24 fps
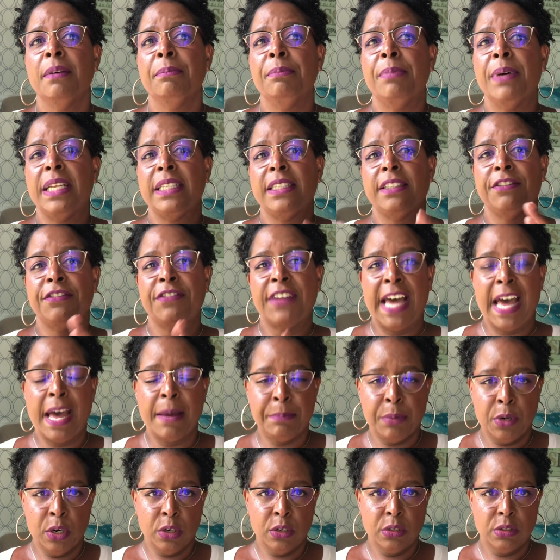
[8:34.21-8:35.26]
But the
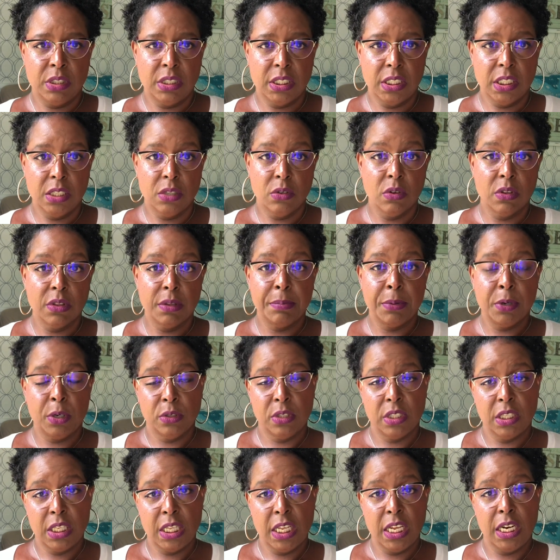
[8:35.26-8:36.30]
fat person or the
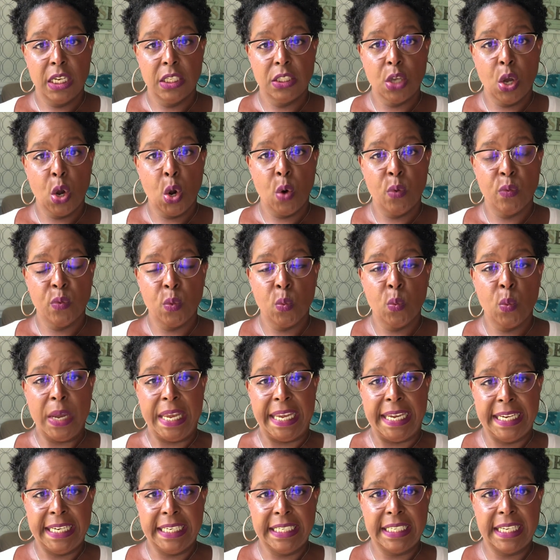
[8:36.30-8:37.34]
person that is
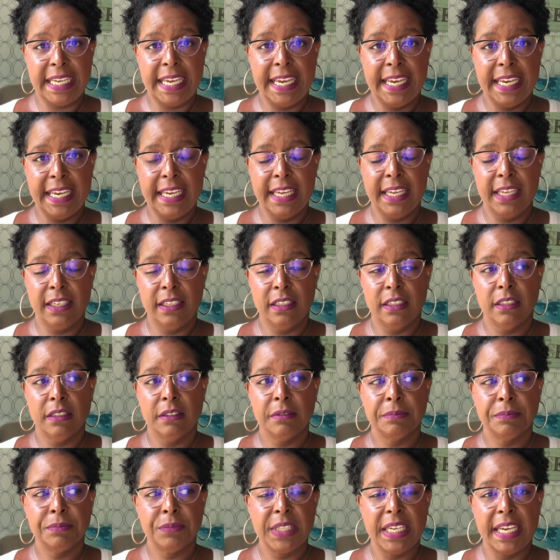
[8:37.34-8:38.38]
overweight and
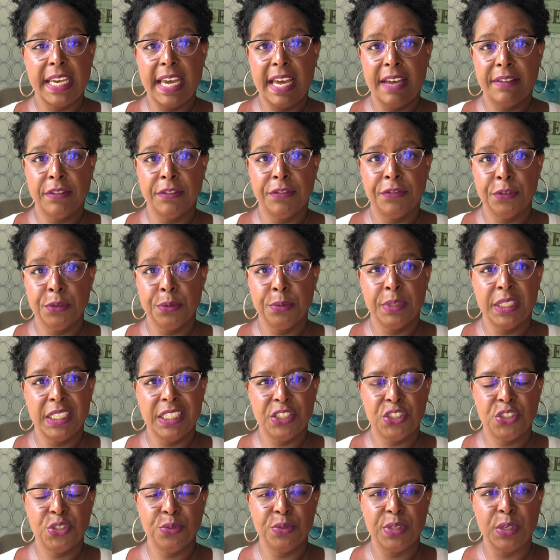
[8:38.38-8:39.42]
they have the food
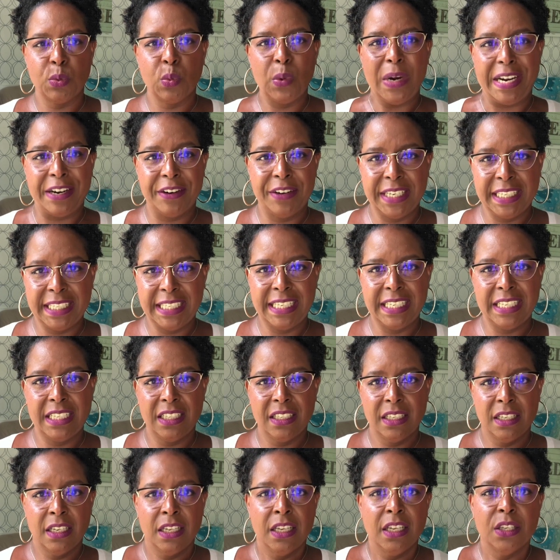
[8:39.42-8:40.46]
issue, they're wearing
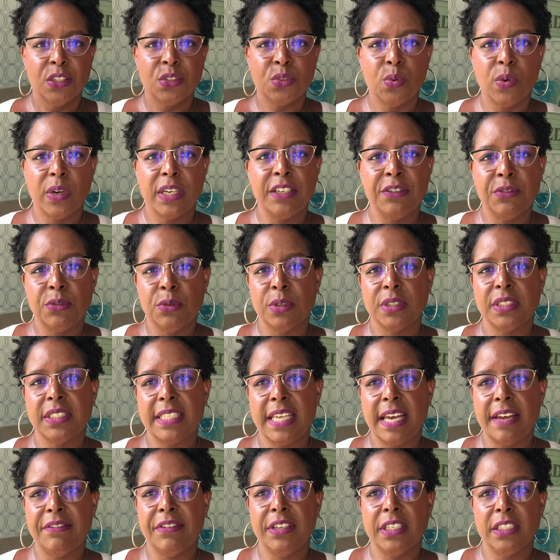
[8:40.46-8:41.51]
it 24
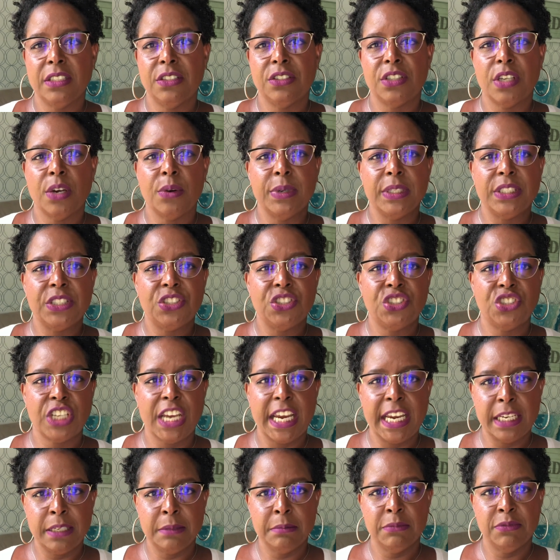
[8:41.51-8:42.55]
seven. So it's
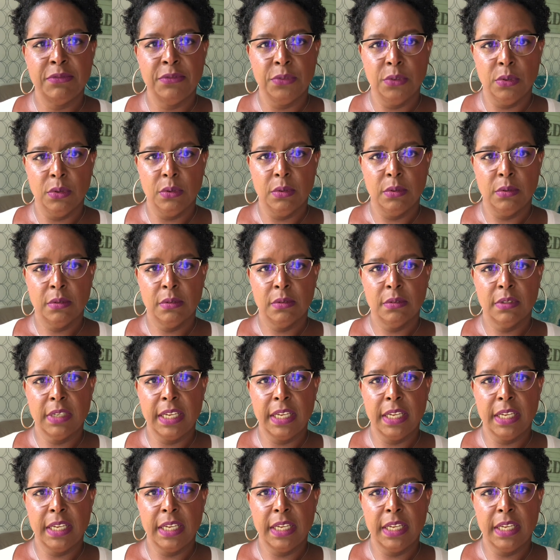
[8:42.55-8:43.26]
shameful.